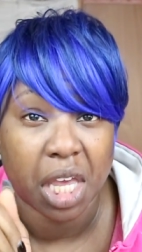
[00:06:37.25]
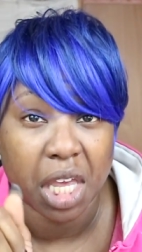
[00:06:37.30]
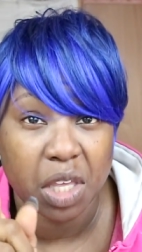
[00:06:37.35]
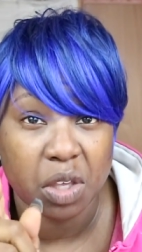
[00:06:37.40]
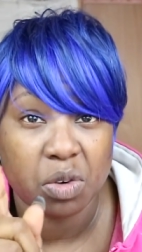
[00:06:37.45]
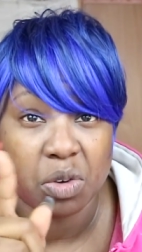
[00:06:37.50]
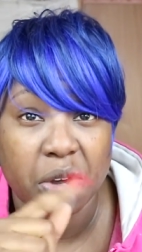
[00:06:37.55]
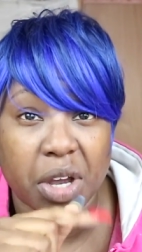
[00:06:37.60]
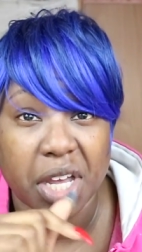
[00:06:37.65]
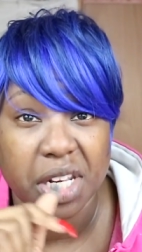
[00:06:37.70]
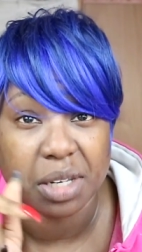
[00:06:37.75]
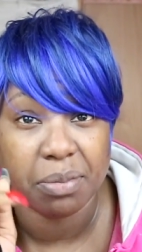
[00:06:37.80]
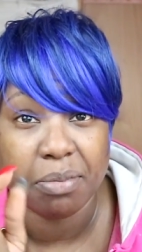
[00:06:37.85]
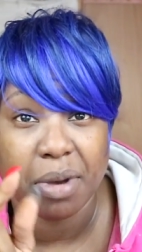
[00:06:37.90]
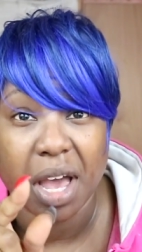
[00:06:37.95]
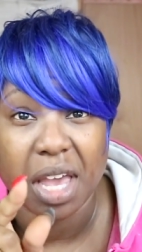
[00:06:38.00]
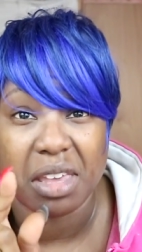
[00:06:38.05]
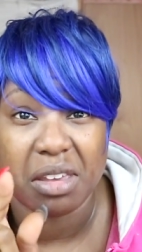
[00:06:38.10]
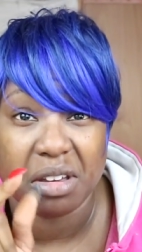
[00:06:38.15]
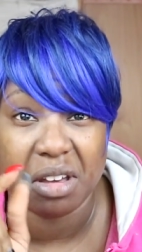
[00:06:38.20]
and you're gonna have to
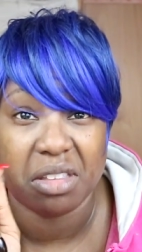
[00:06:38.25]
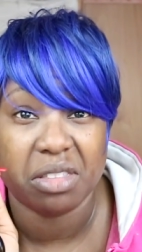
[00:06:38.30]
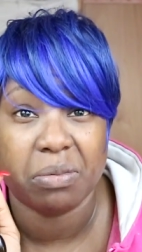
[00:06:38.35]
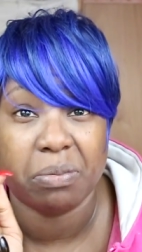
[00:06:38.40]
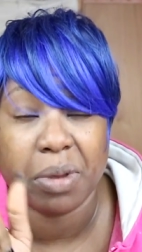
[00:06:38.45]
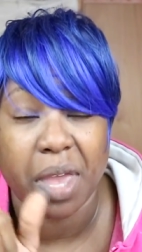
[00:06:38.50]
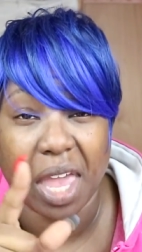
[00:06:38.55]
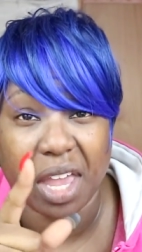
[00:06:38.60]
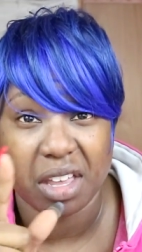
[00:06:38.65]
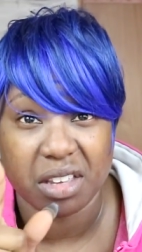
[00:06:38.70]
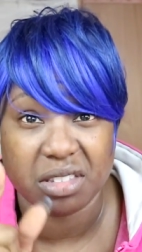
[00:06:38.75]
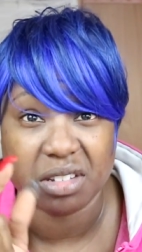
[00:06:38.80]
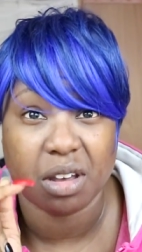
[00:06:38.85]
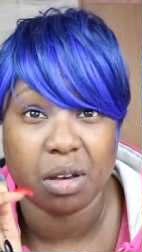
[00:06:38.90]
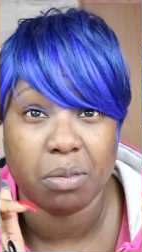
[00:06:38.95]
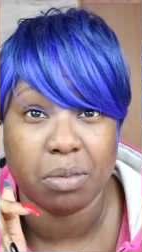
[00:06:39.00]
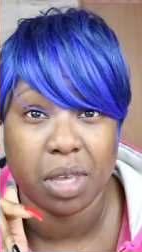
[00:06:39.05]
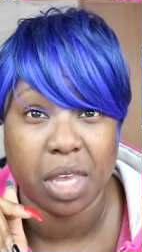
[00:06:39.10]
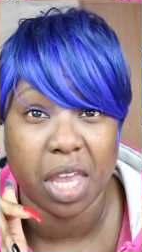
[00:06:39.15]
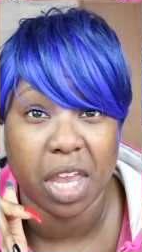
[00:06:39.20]
buy your other pack it's
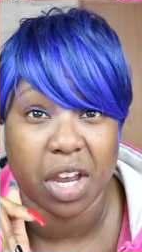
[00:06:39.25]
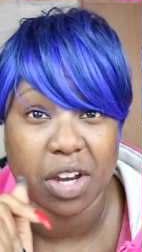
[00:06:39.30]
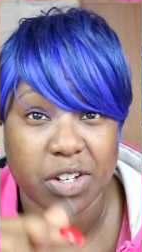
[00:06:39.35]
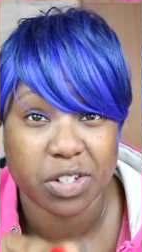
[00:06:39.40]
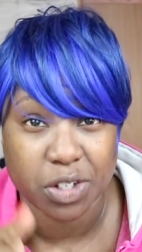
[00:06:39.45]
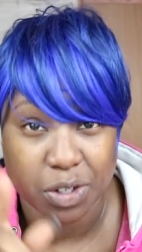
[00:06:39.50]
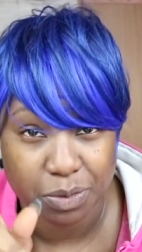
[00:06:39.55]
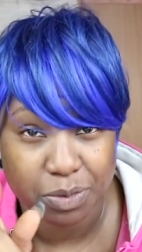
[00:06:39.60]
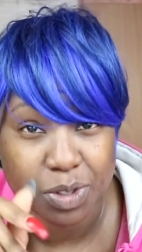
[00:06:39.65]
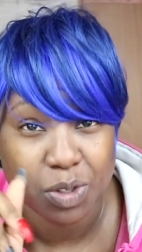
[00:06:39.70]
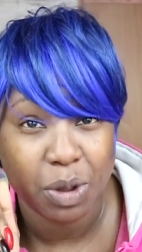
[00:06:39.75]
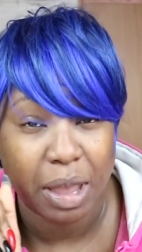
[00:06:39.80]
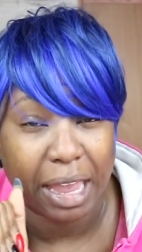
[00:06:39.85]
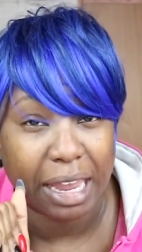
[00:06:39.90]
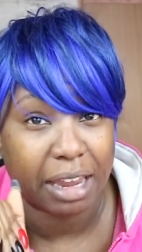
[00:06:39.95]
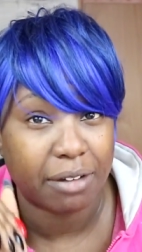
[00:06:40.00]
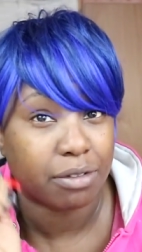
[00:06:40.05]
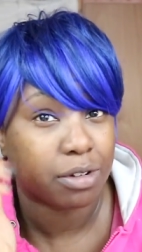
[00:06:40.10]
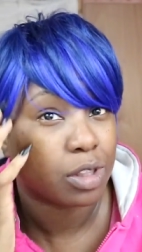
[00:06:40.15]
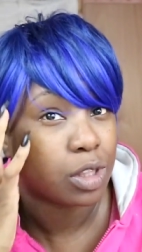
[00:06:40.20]
gonna be extra so
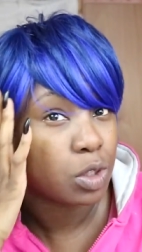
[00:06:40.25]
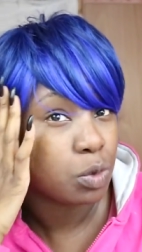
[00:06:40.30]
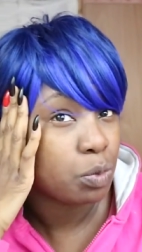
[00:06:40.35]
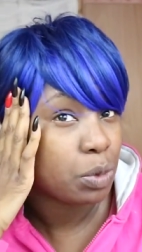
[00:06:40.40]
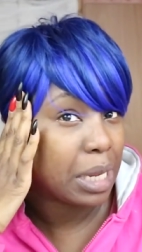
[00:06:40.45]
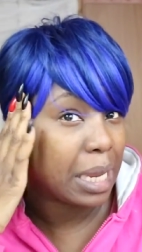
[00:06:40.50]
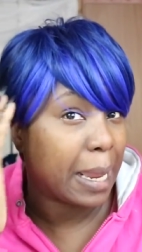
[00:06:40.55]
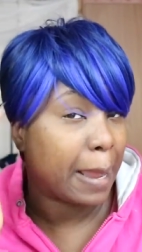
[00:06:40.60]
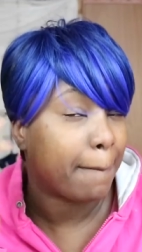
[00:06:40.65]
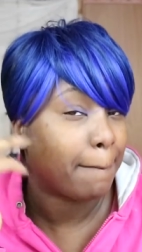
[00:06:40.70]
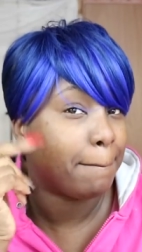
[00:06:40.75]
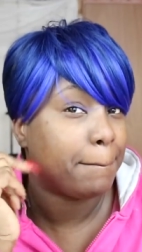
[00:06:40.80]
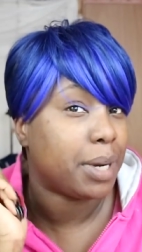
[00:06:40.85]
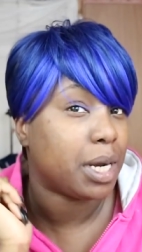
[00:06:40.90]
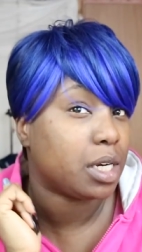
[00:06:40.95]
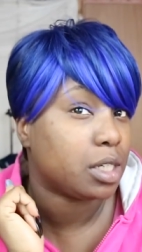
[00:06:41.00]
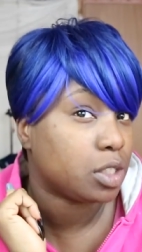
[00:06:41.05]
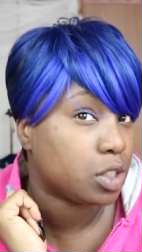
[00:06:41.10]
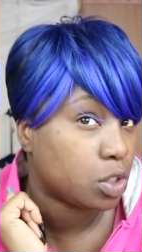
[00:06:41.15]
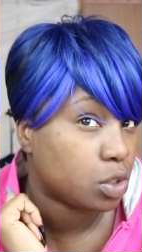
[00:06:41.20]
i give her three
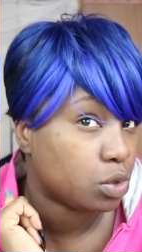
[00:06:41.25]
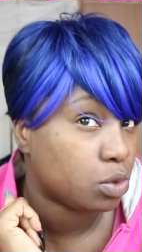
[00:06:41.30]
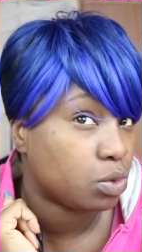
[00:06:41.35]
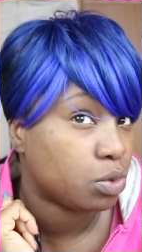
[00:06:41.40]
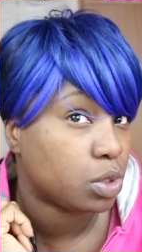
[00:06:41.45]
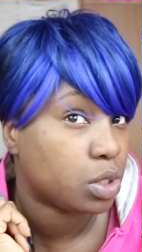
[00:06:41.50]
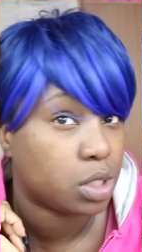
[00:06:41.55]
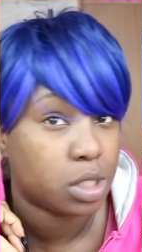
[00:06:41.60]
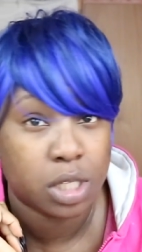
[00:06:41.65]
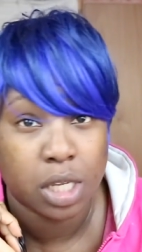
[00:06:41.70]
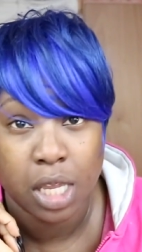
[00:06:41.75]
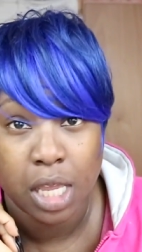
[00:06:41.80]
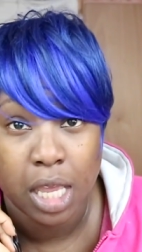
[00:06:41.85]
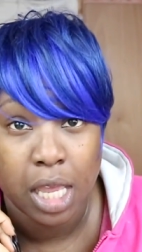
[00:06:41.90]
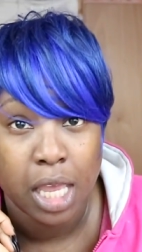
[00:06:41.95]
bundles